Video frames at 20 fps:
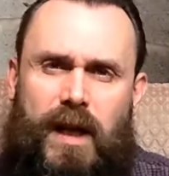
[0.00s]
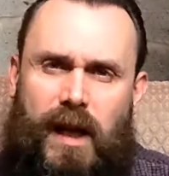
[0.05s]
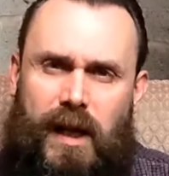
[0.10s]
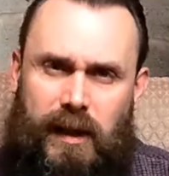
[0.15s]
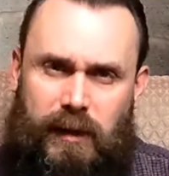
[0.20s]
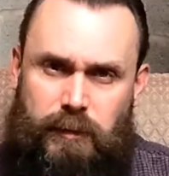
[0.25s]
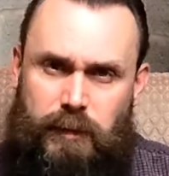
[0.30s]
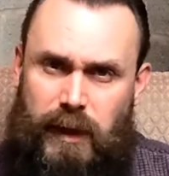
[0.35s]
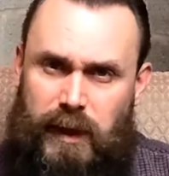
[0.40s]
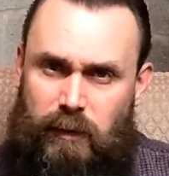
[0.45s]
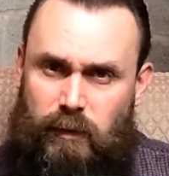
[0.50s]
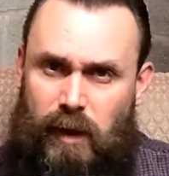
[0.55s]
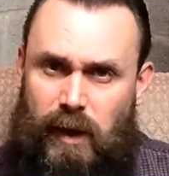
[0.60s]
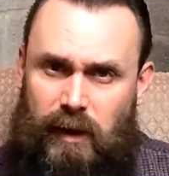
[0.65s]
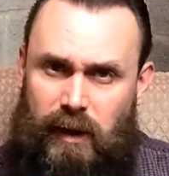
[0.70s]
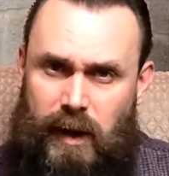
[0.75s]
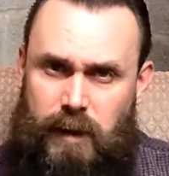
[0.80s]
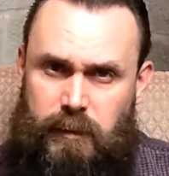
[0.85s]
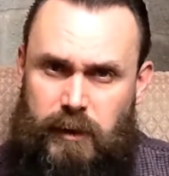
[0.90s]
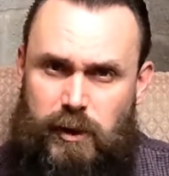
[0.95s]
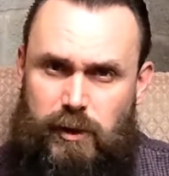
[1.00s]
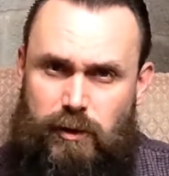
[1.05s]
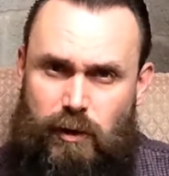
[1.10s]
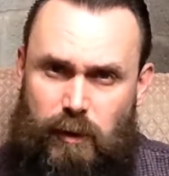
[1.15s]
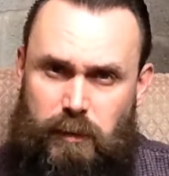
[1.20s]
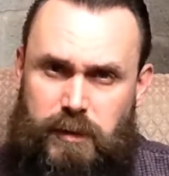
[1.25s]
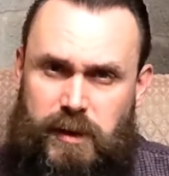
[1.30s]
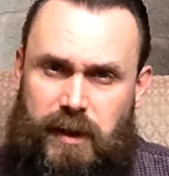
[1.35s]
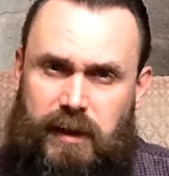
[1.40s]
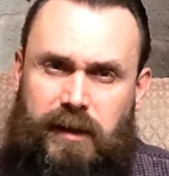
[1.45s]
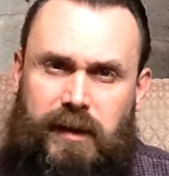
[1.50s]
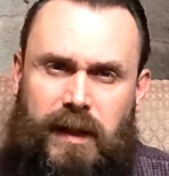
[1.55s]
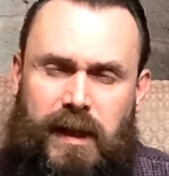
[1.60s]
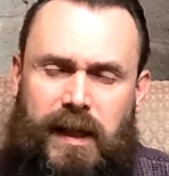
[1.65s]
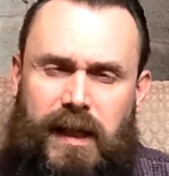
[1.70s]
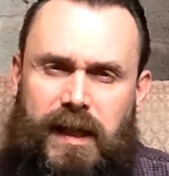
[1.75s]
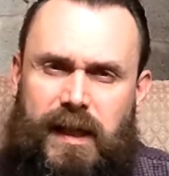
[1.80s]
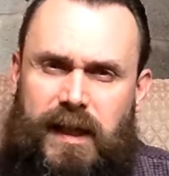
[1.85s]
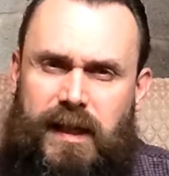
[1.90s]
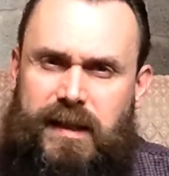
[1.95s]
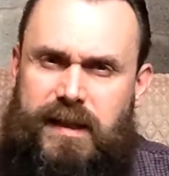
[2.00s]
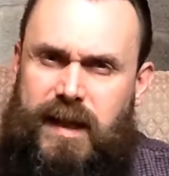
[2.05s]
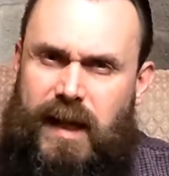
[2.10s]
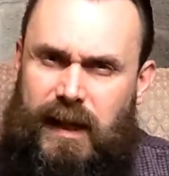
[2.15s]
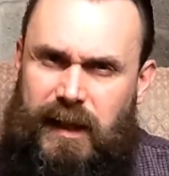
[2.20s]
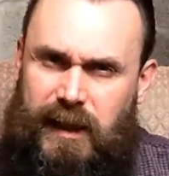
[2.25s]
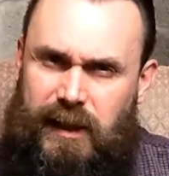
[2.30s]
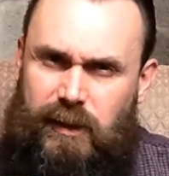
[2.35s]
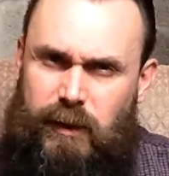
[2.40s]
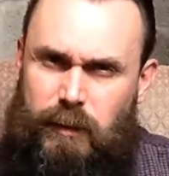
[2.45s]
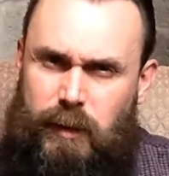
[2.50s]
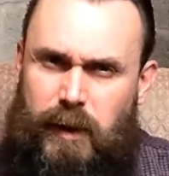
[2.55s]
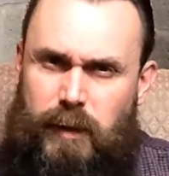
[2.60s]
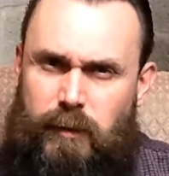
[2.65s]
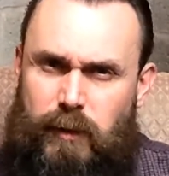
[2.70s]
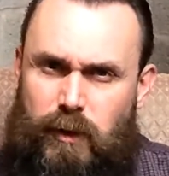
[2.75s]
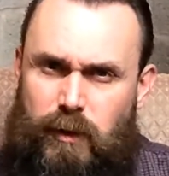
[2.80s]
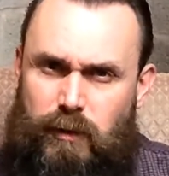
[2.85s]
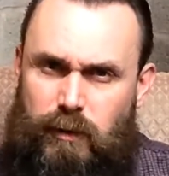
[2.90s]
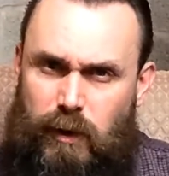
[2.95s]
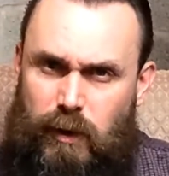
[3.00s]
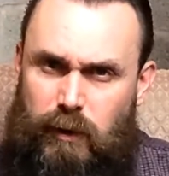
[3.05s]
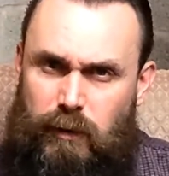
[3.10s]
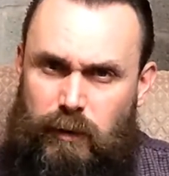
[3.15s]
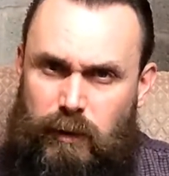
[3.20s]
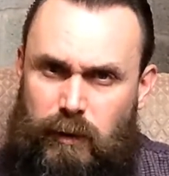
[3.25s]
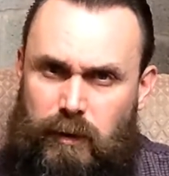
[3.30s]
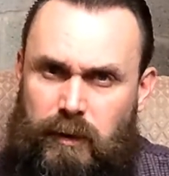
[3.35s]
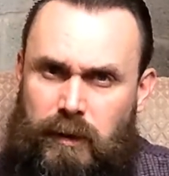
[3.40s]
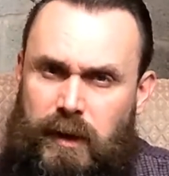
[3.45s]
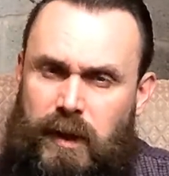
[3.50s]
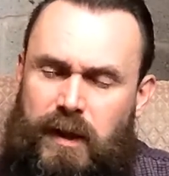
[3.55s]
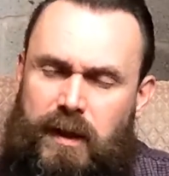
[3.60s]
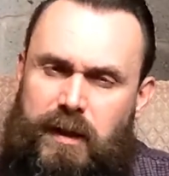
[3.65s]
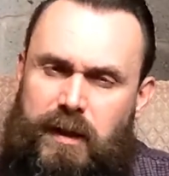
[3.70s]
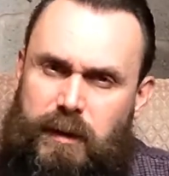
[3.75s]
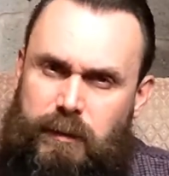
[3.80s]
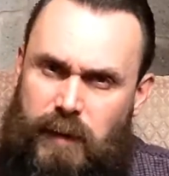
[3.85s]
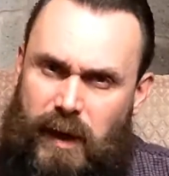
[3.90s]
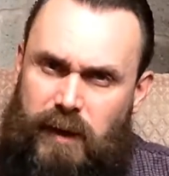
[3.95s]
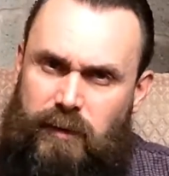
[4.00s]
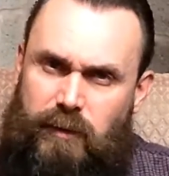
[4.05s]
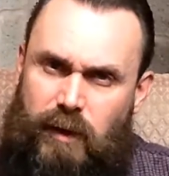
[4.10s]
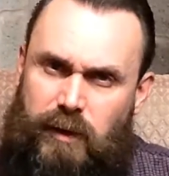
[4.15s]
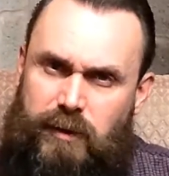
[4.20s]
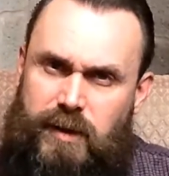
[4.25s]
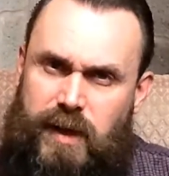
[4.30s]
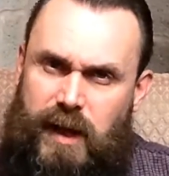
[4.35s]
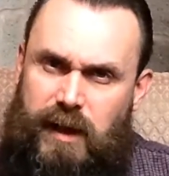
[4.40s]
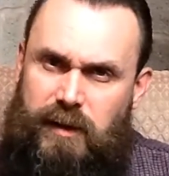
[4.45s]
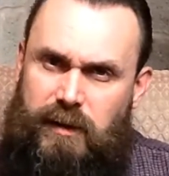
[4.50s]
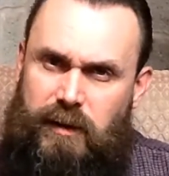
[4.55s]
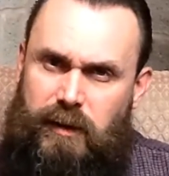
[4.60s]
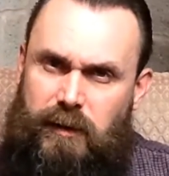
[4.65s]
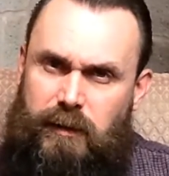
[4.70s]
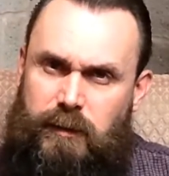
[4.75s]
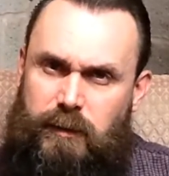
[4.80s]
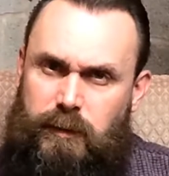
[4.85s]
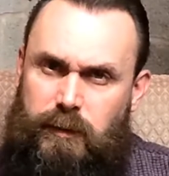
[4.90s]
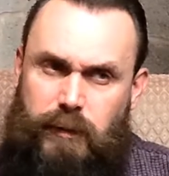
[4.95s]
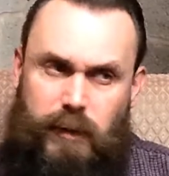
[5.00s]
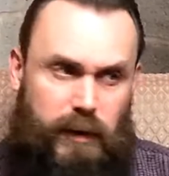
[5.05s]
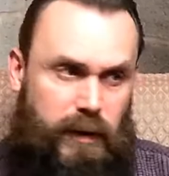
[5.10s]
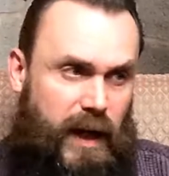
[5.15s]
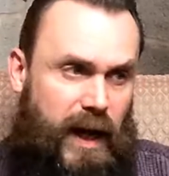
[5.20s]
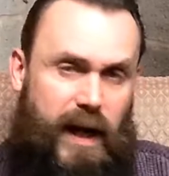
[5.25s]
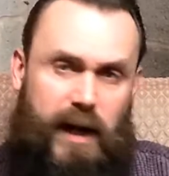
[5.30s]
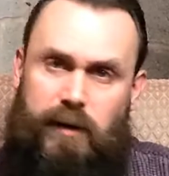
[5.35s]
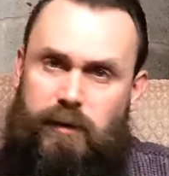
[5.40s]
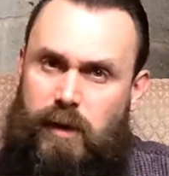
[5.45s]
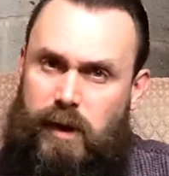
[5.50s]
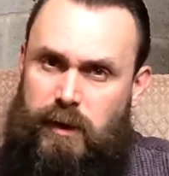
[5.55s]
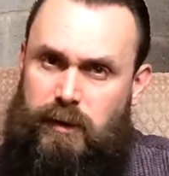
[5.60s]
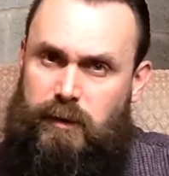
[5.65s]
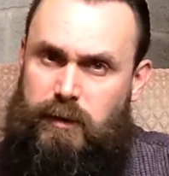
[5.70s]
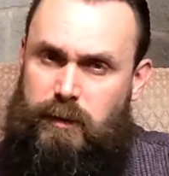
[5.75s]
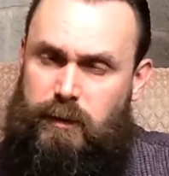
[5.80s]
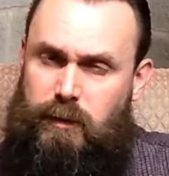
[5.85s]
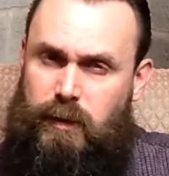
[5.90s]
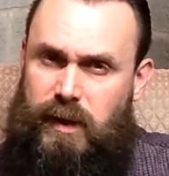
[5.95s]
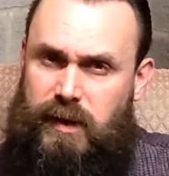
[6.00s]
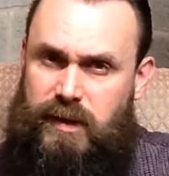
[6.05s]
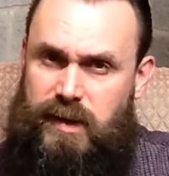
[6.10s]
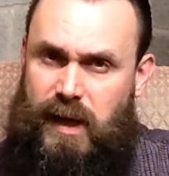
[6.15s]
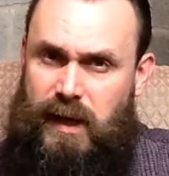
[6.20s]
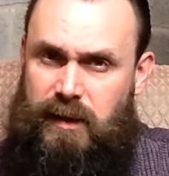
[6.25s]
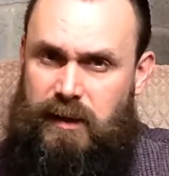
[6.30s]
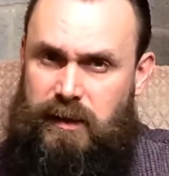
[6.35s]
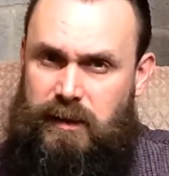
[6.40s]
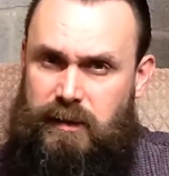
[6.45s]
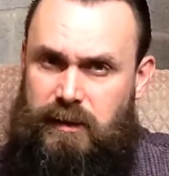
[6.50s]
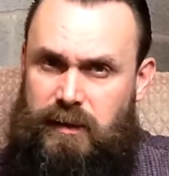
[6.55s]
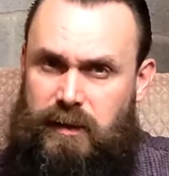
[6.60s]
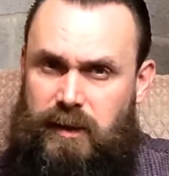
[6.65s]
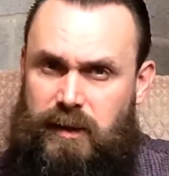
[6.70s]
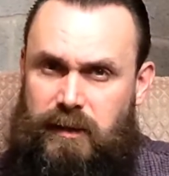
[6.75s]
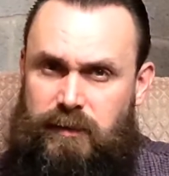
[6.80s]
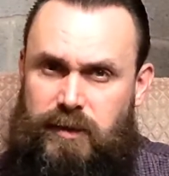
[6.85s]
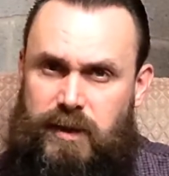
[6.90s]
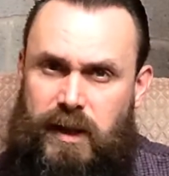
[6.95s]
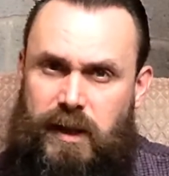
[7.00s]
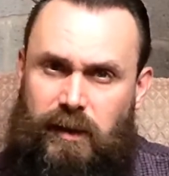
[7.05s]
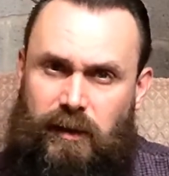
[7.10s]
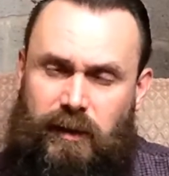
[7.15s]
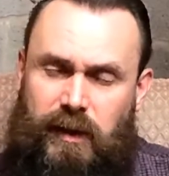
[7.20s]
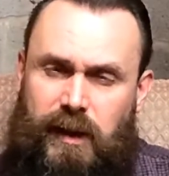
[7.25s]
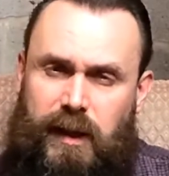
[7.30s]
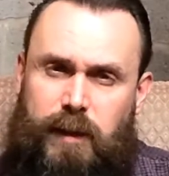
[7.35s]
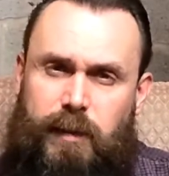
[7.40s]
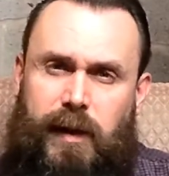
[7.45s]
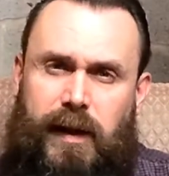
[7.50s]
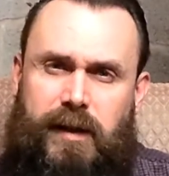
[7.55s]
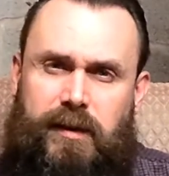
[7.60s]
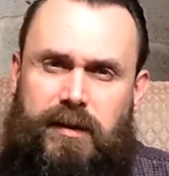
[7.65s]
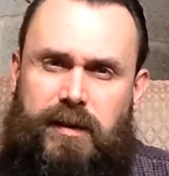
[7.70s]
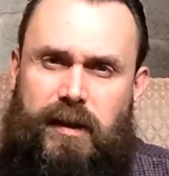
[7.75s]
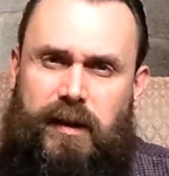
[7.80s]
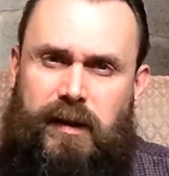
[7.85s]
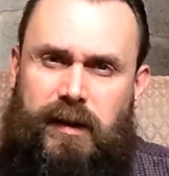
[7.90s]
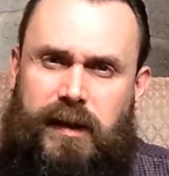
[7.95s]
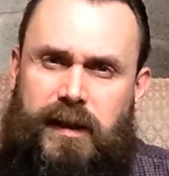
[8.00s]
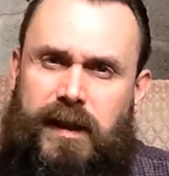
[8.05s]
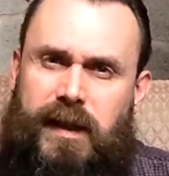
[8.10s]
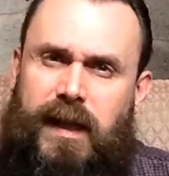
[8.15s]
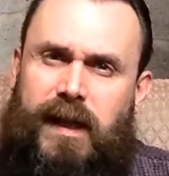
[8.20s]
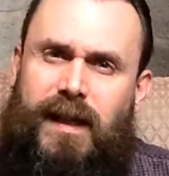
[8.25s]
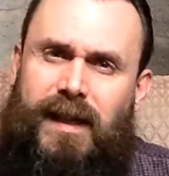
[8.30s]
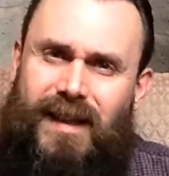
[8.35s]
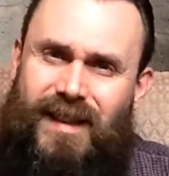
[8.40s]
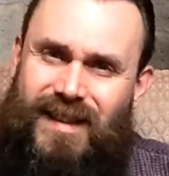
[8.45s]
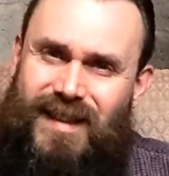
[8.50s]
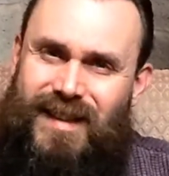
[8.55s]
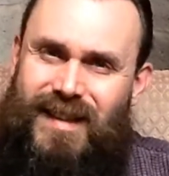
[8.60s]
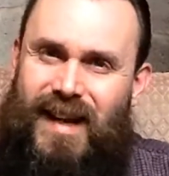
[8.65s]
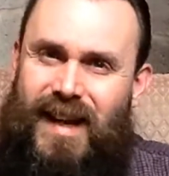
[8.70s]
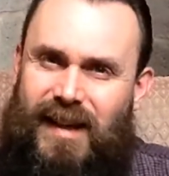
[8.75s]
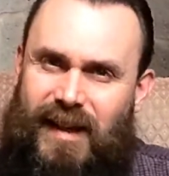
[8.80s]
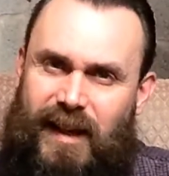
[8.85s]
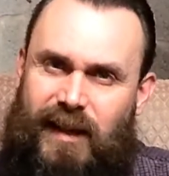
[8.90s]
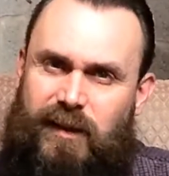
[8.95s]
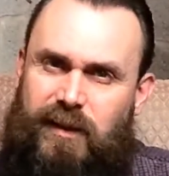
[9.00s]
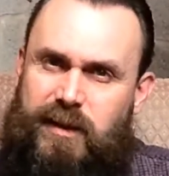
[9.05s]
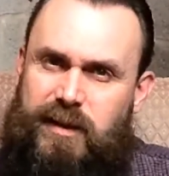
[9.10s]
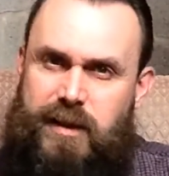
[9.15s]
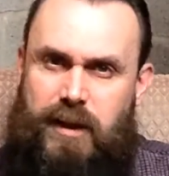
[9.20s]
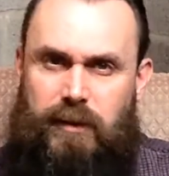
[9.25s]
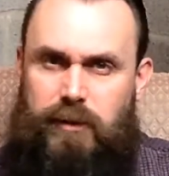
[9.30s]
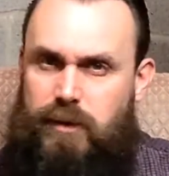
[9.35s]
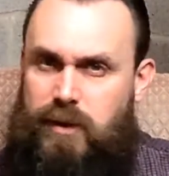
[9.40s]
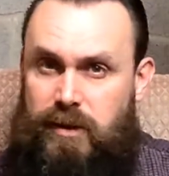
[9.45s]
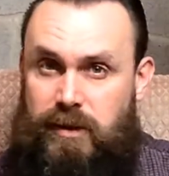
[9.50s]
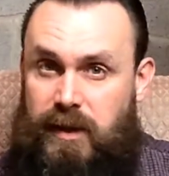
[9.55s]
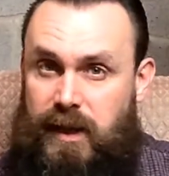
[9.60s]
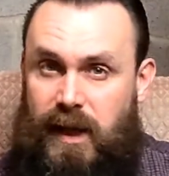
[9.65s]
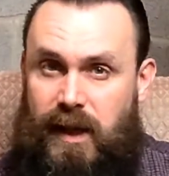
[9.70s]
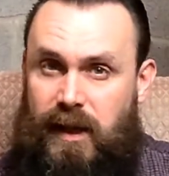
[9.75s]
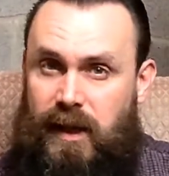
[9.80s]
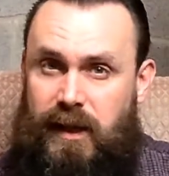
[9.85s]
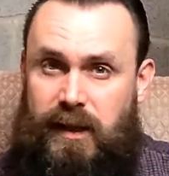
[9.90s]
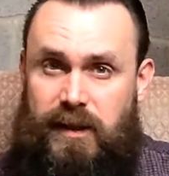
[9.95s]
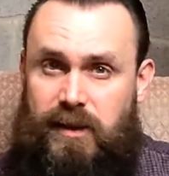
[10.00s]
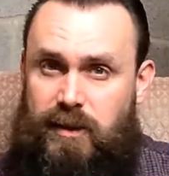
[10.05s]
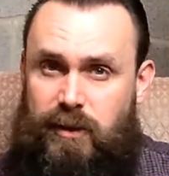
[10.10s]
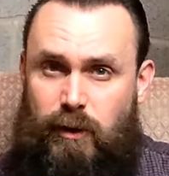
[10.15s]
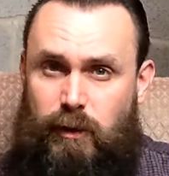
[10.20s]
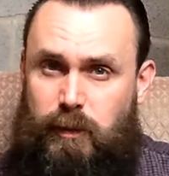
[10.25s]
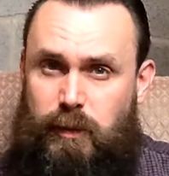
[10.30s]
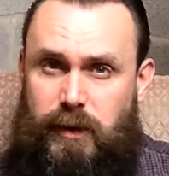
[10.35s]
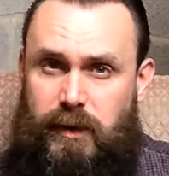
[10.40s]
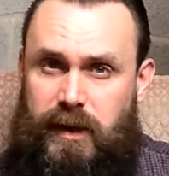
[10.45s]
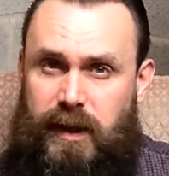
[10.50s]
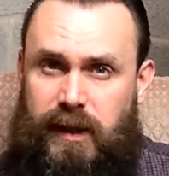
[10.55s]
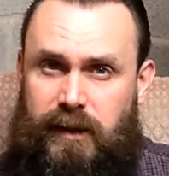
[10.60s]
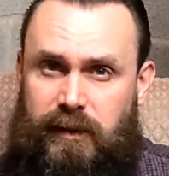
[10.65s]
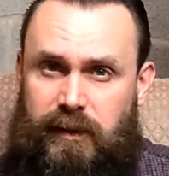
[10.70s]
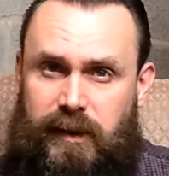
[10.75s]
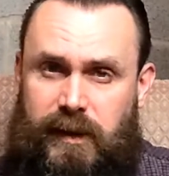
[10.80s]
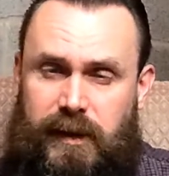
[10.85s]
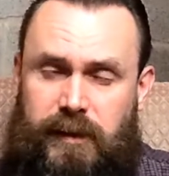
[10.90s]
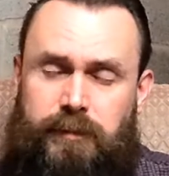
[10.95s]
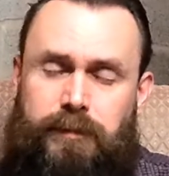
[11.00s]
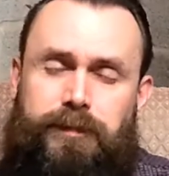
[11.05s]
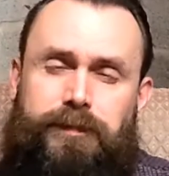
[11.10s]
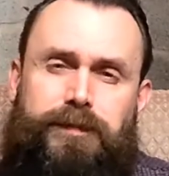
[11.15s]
And being where I am in Shropshire, it's that little bit more rural. Main roads get done, but our road, which you'd have seen on the clip outside, it's a dead end, so it doesn't get any salt put down on it.